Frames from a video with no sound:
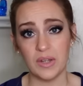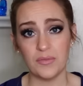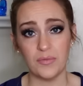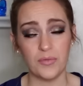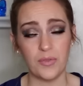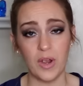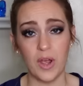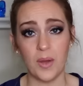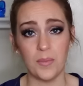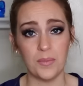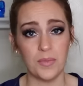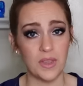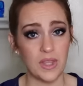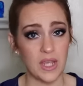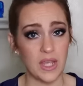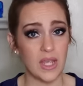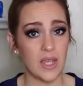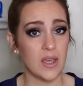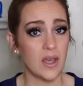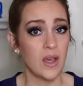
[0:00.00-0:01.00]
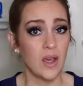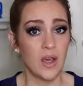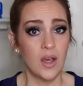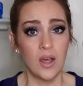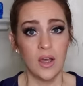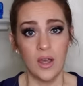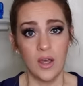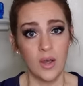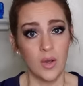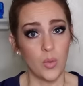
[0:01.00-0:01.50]
from the
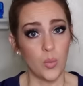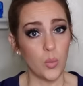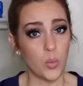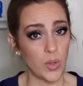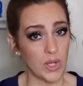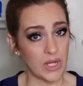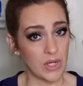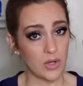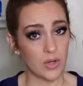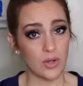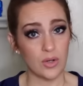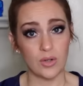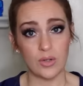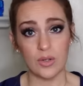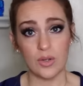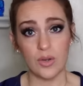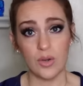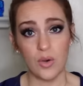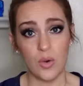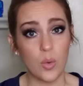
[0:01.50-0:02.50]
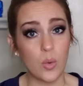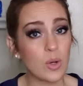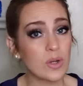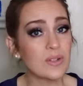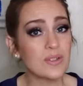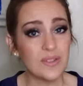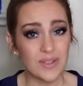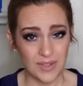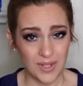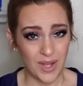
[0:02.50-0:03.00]
weird
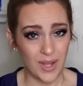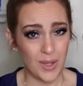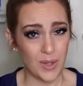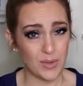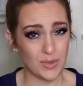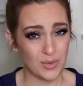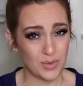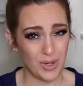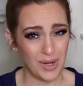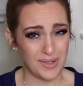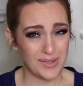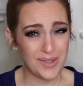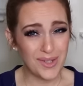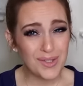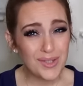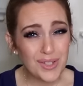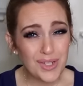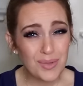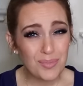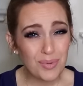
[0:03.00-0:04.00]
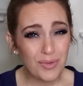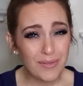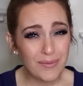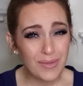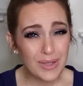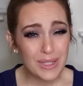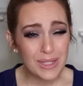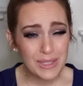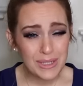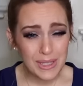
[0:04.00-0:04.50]
horsetail dress that she
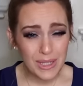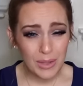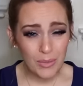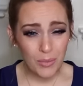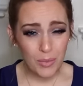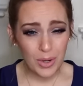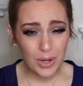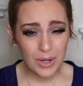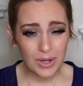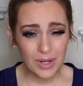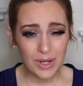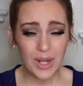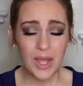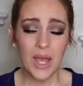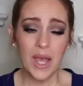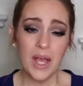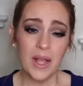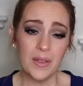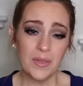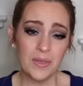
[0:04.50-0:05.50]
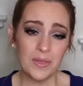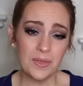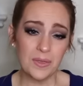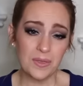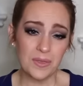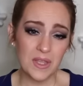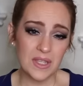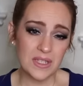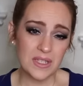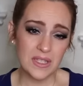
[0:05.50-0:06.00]
previously wore
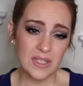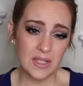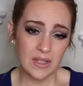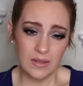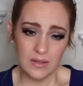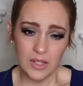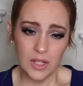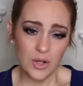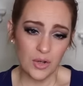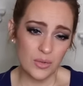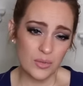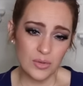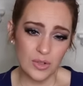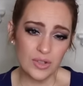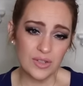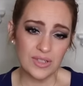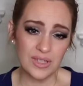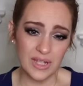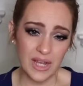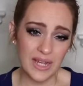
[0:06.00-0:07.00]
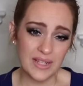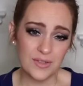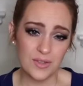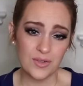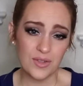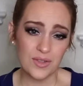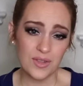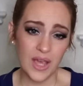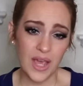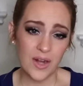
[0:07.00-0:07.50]
this, you know, looks nicer than
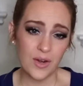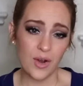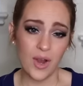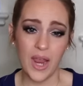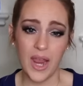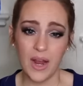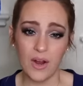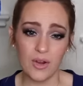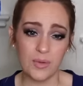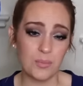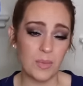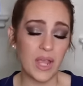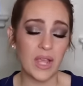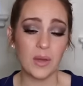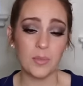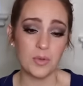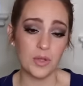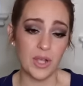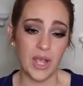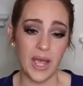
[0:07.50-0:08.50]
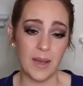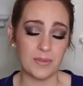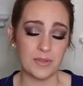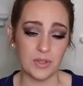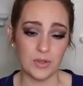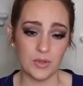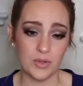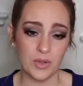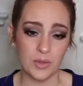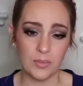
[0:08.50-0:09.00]
that. Her hair and makeup look
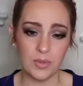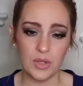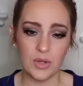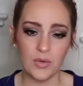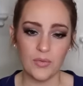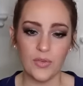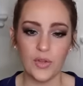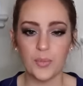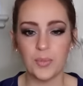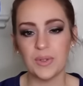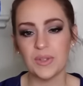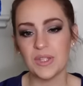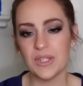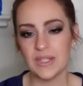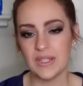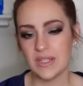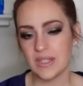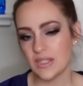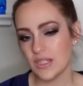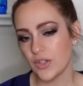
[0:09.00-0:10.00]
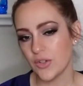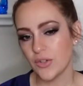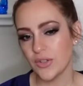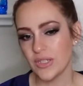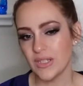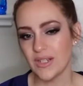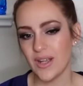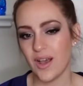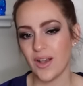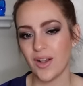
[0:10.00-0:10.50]
absolutely beautiful, but this still did
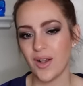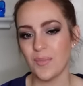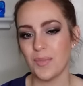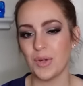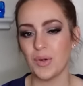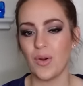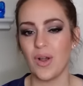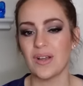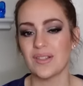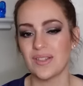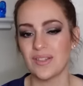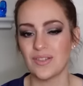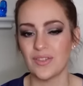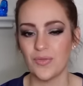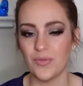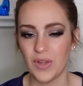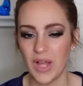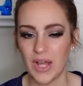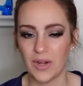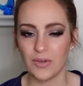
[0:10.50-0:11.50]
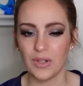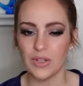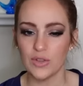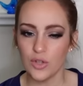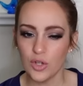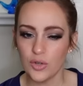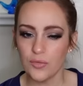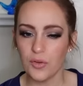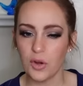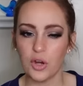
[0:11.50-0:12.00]
not come across as a flattering
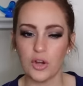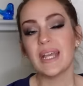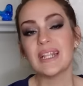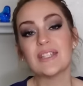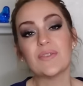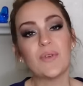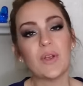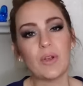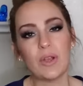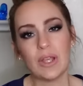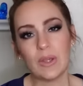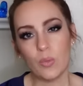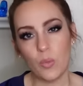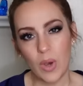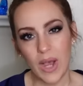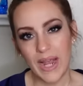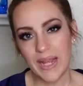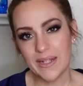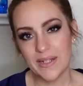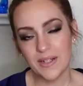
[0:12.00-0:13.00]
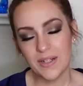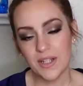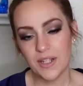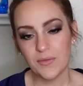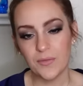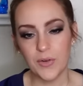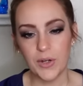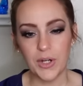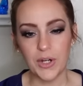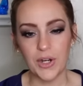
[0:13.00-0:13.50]
look for her. It's very widening
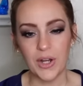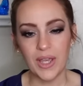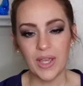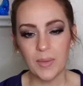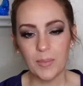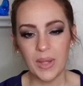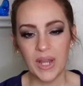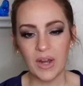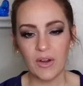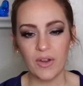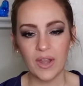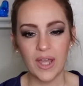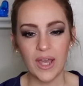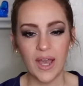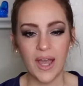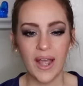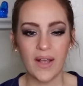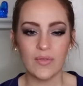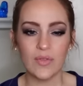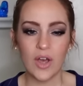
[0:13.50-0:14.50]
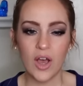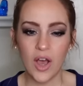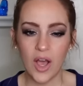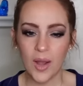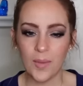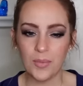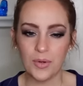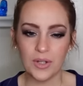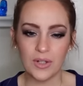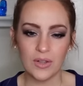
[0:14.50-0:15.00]
for her hip area, and the
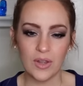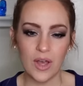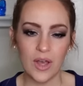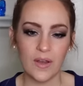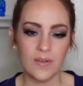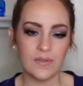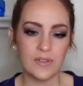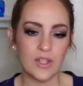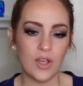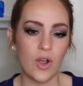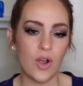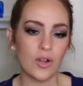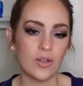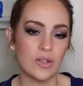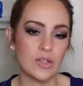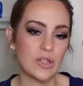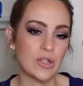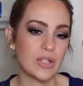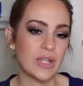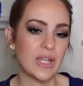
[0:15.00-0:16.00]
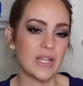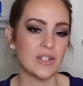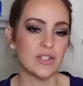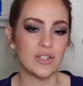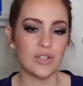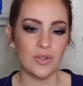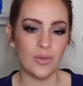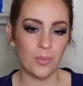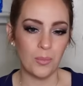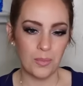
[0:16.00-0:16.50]
opera gloves are looking
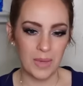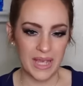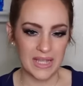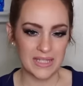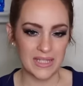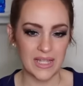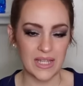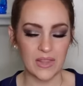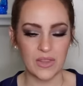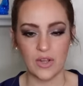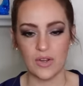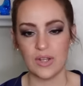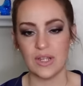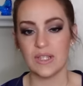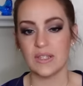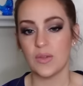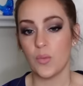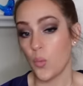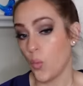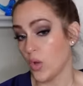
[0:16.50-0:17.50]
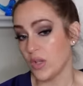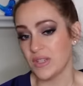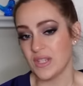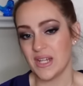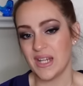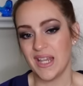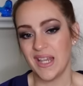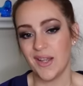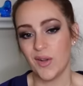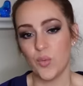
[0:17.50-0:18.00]
too messy. There is, once
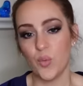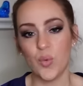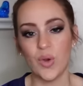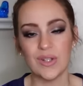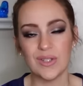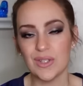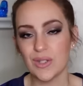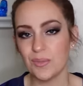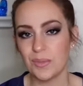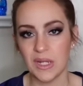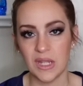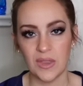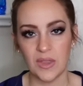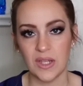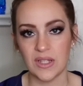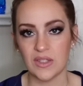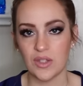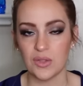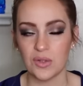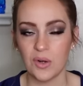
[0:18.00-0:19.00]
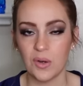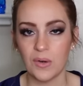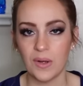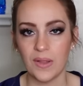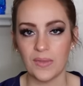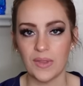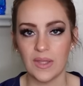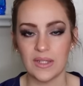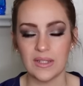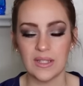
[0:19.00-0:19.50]
again, one too many things thrown at
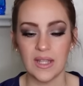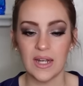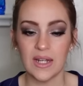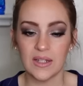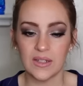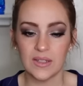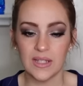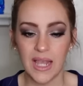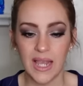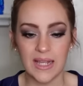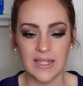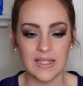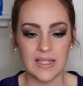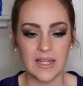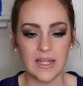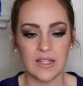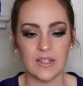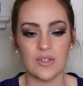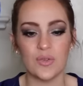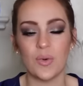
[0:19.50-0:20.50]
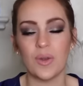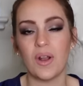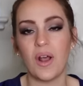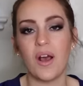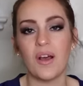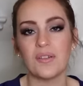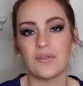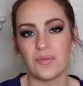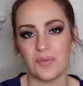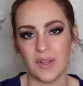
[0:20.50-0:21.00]
this that it takes it into an
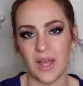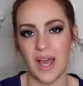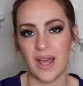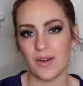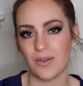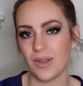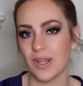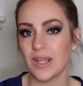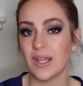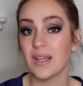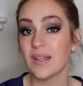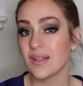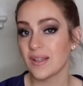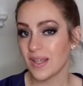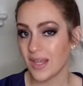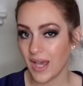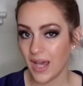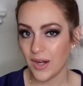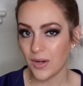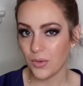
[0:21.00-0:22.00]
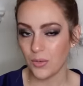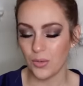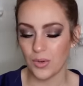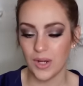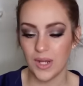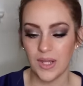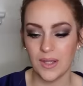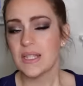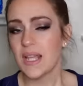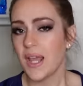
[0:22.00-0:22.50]
unflattering
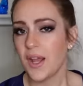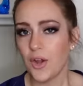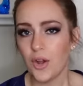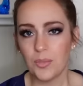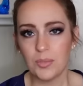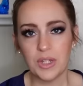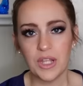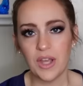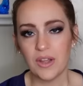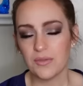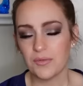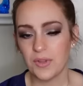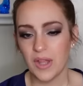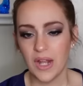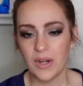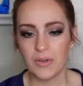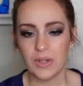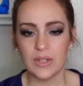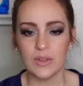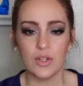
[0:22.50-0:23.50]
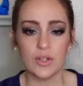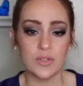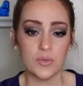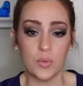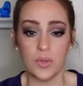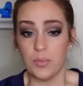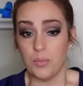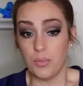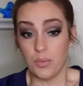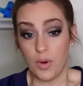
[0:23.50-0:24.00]
category. Terribly unflattering looks
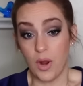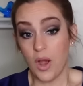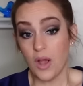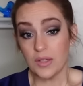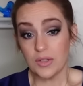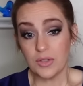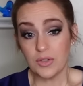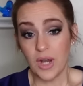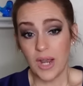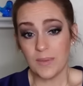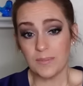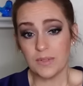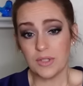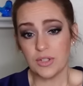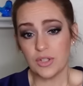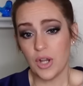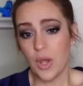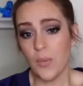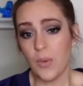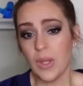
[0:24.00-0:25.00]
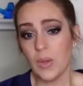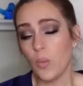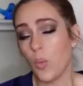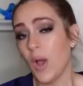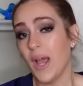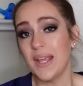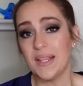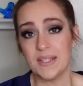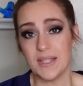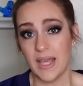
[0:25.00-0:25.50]
with bra straps showing.
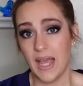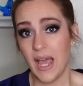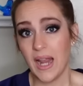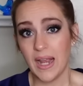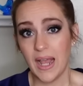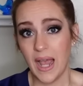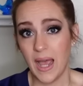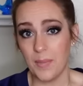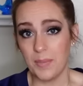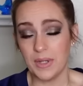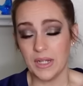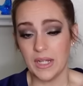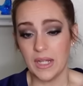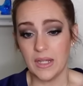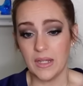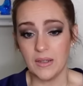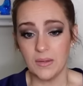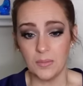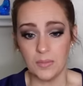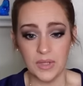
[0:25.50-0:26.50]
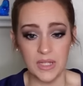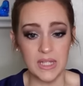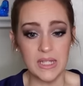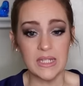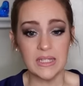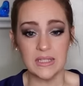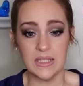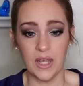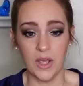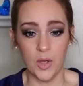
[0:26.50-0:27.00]
Why is that happening? Please
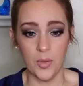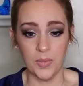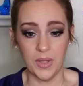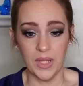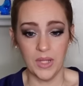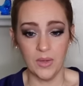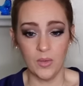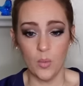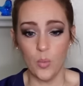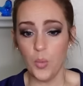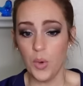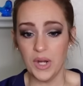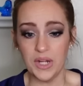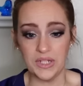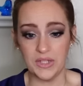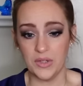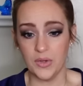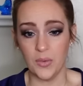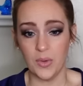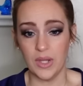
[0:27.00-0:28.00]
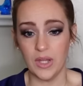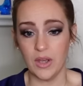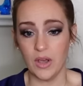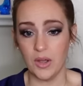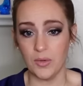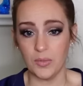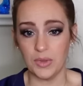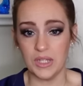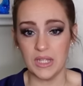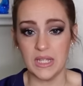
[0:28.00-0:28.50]
tell me what is going on
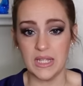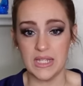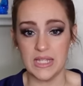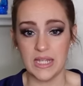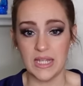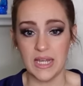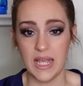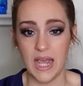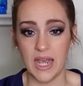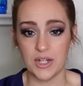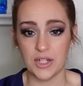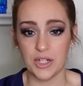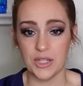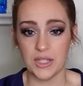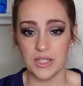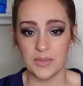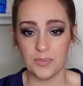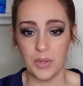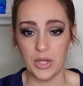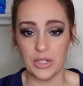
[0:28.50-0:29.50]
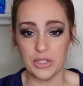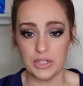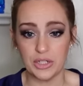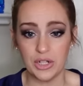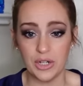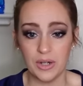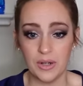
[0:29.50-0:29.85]
with Niecy Nash in this picture.